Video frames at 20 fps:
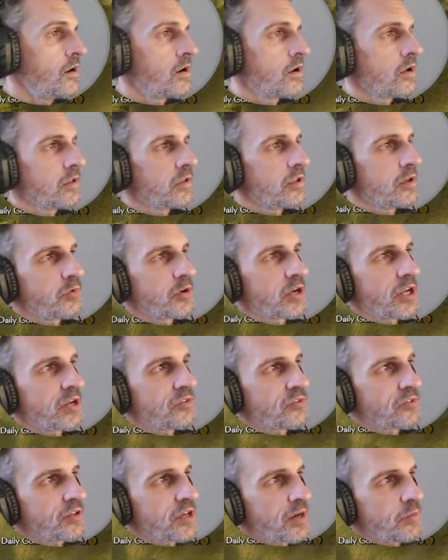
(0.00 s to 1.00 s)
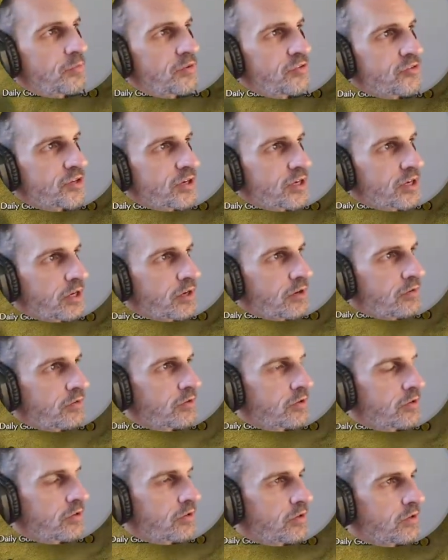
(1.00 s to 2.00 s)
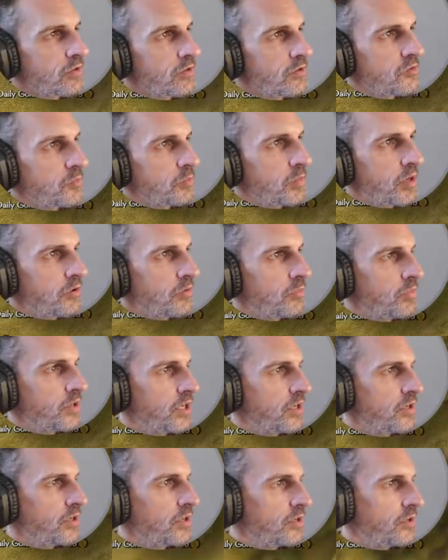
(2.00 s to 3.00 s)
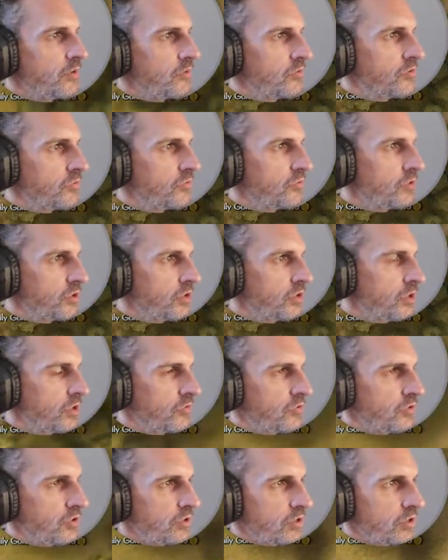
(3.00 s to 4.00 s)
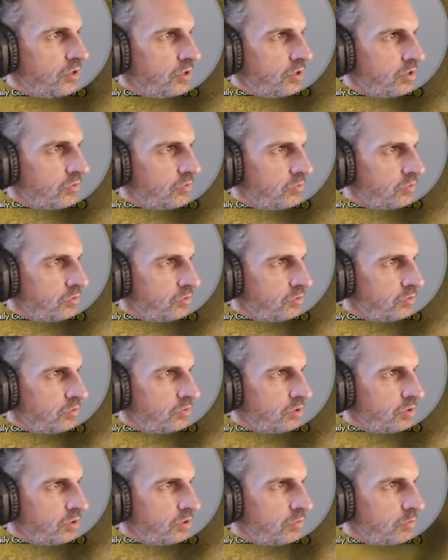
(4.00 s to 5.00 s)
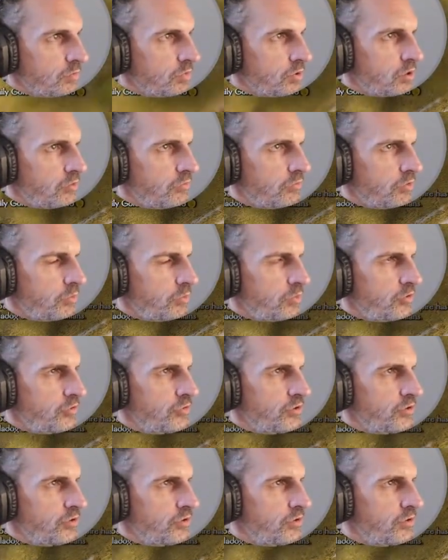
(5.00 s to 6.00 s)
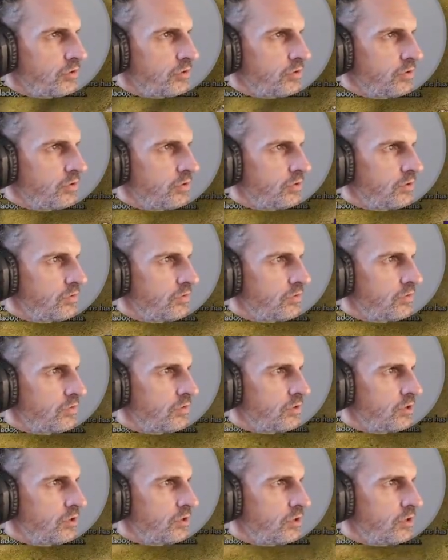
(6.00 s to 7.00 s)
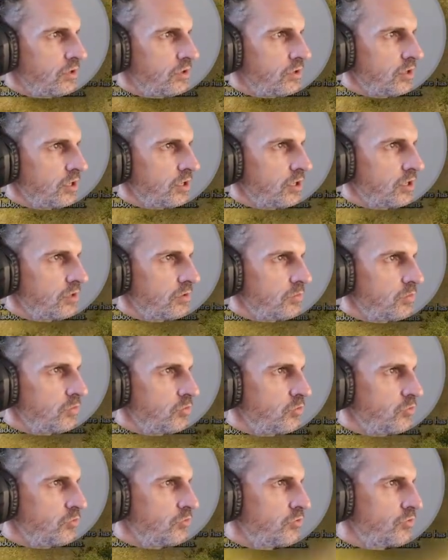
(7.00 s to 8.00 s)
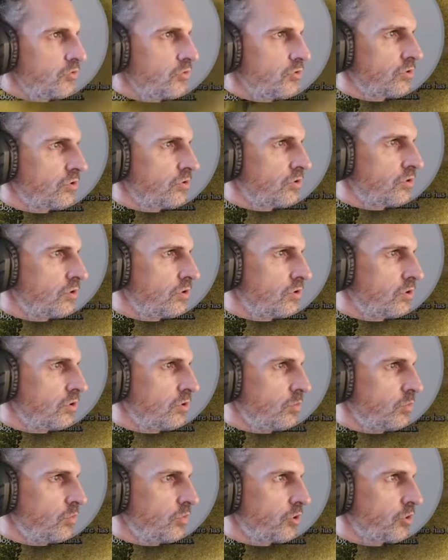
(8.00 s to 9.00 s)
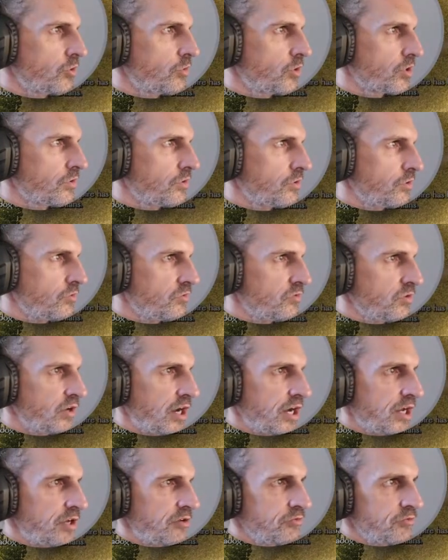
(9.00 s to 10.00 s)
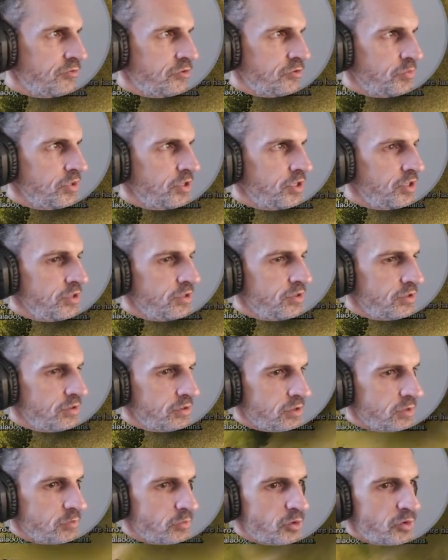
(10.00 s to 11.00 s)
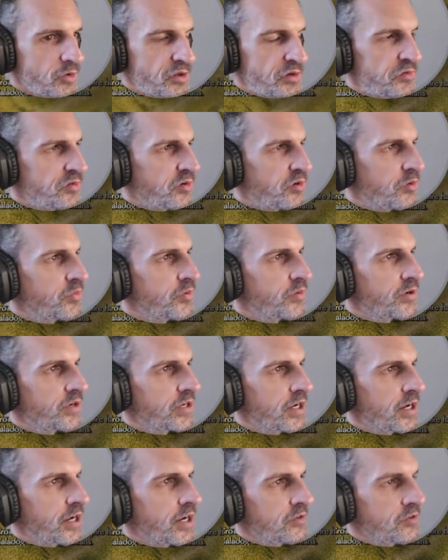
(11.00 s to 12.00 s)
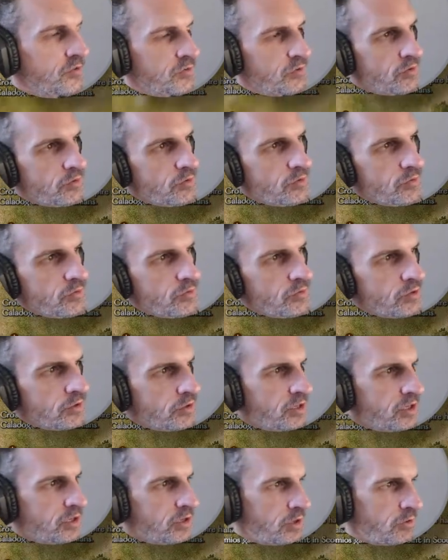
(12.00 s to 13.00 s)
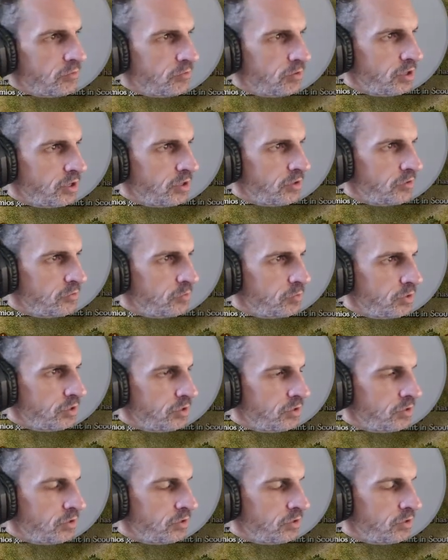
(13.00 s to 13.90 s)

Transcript: And then we got to stop and check out this mountain bandit here, see if we can catch it, because it's part of our mission. They can move pretty quick though, 5 speed, and we're only 4.9, so they can outrun us, but